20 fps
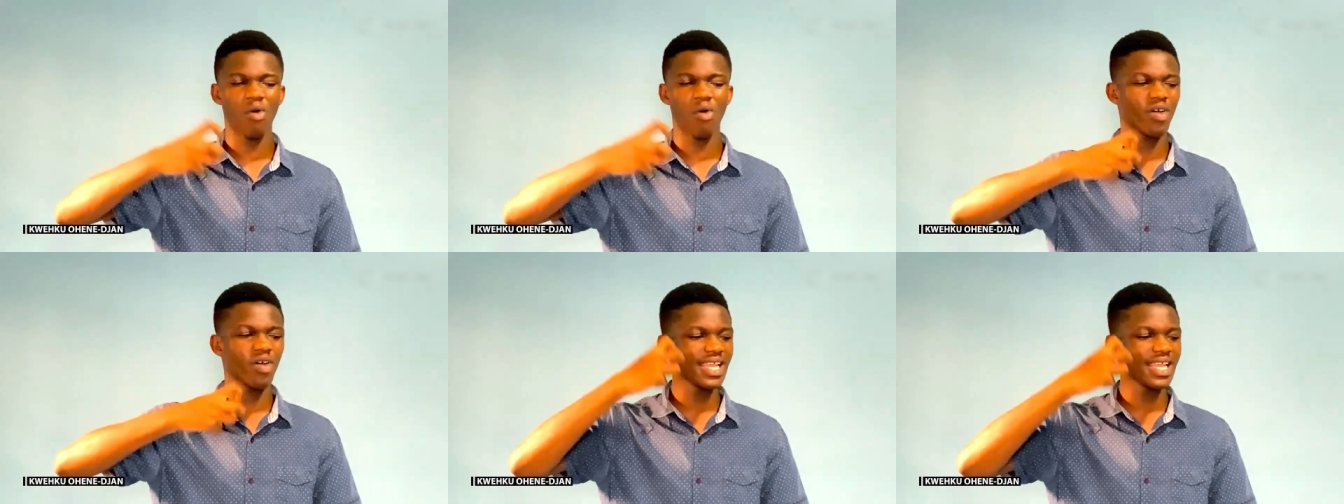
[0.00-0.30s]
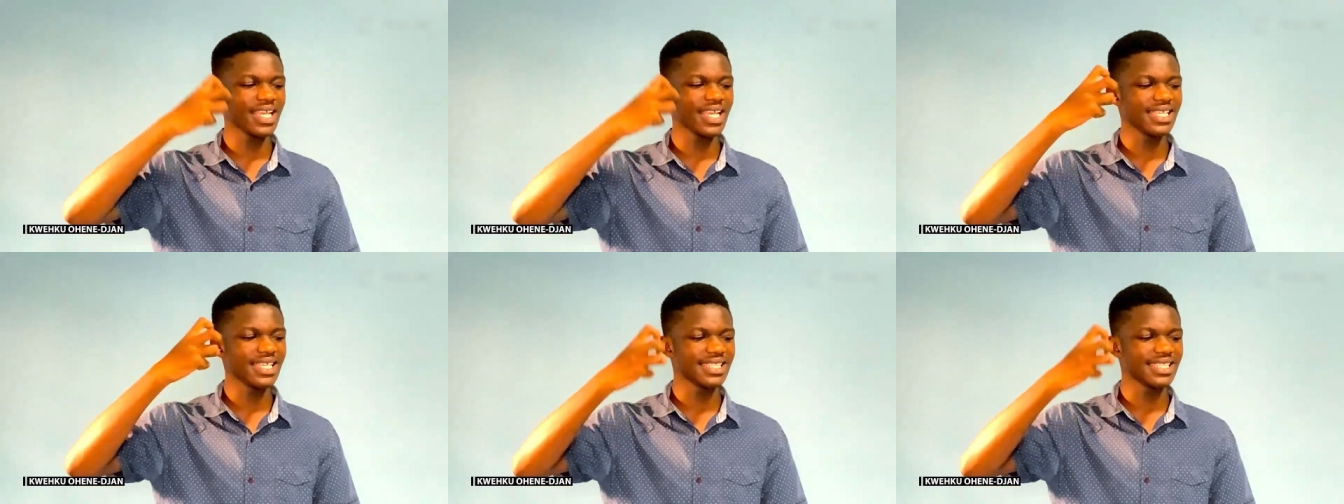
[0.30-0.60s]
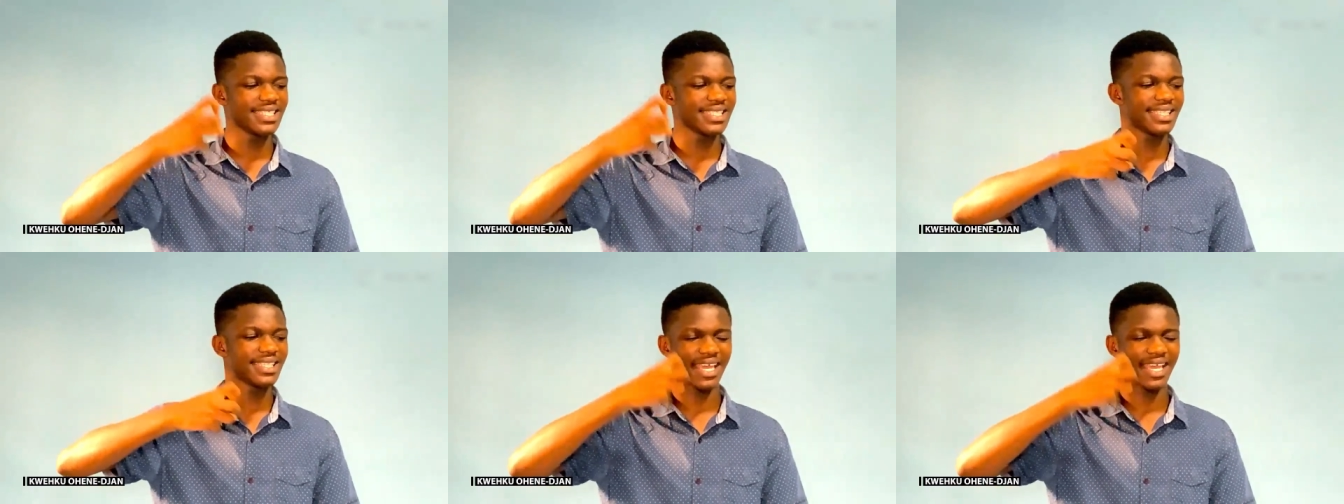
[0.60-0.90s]

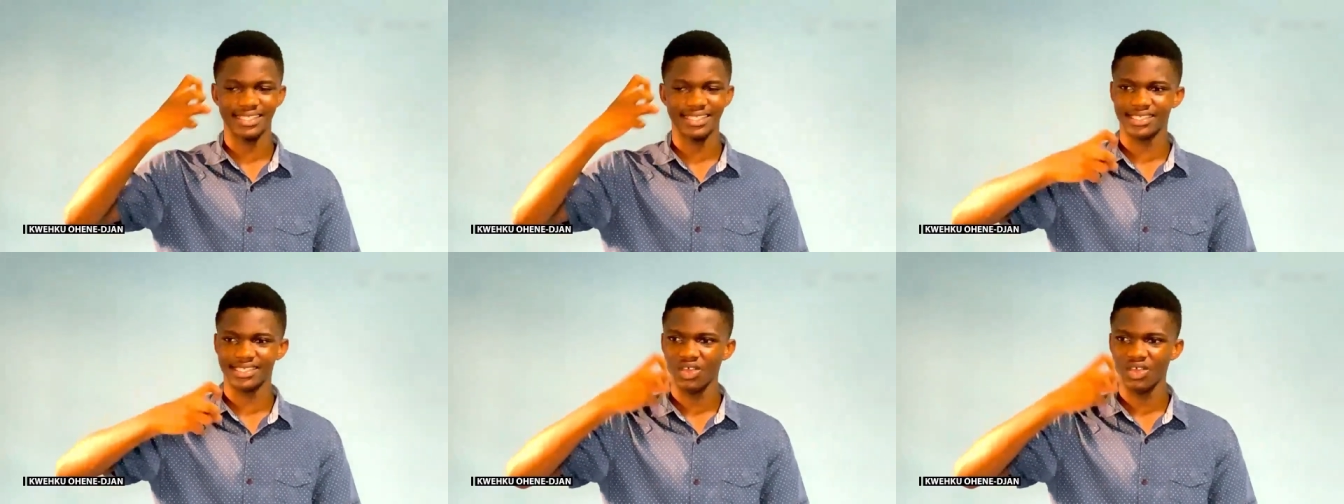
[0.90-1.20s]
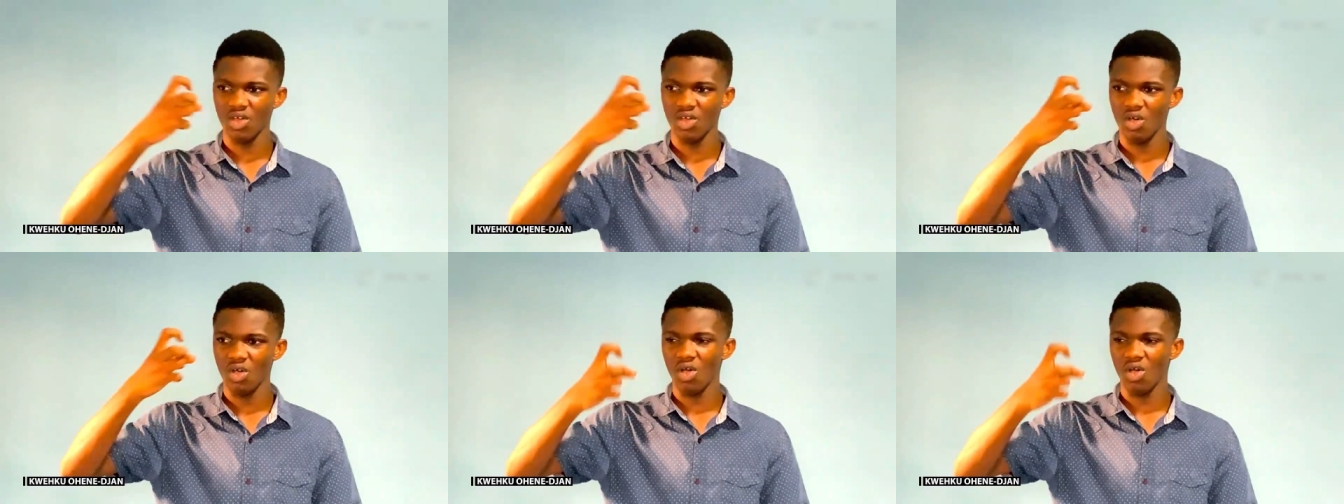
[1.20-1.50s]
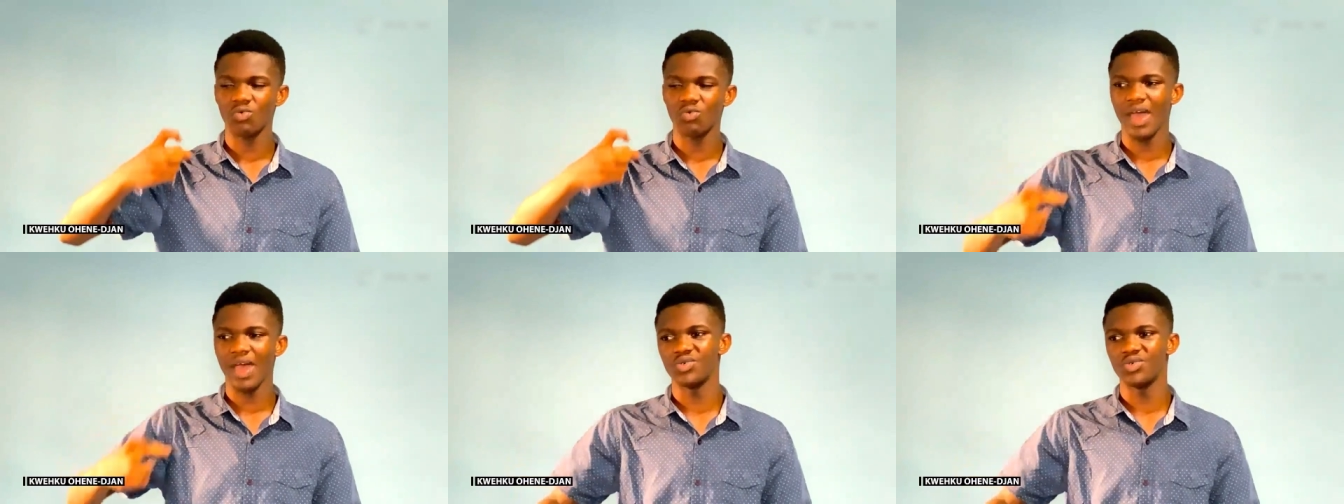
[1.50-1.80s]
insights on why
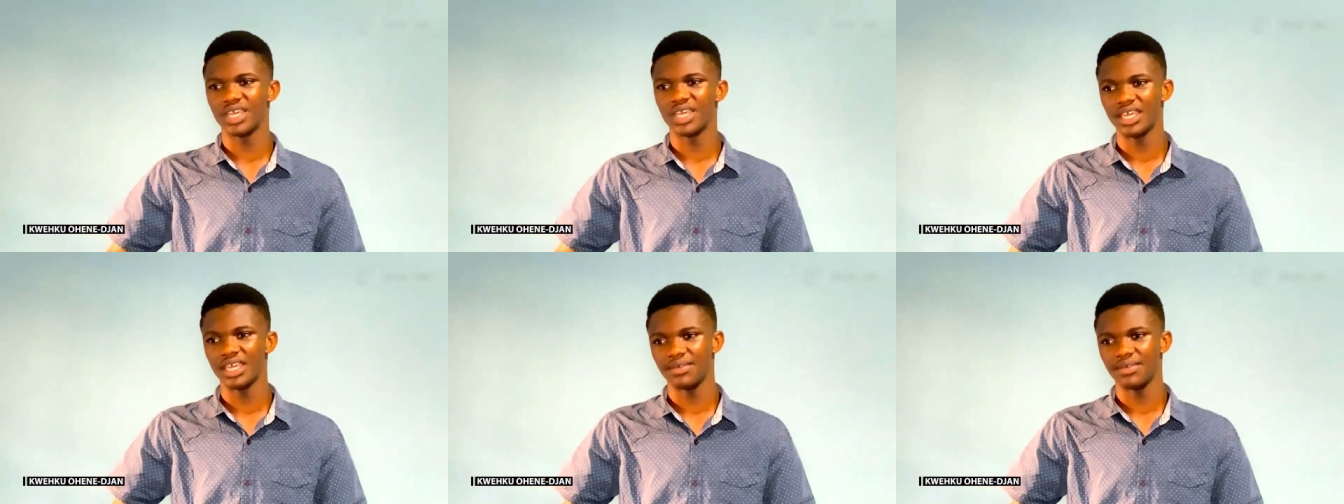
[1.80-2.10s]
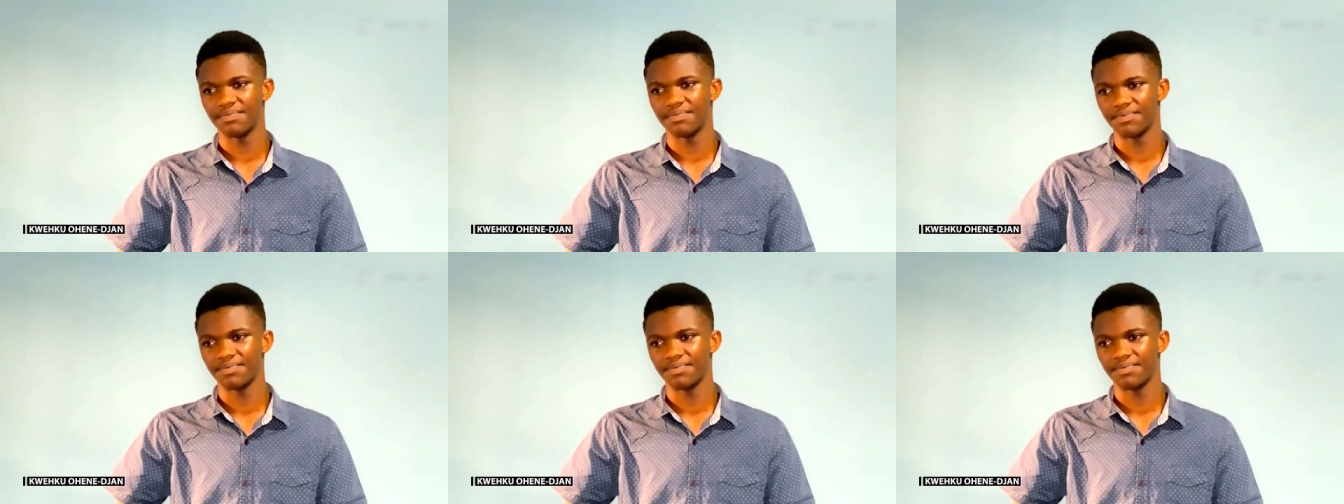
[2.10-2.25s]
you came.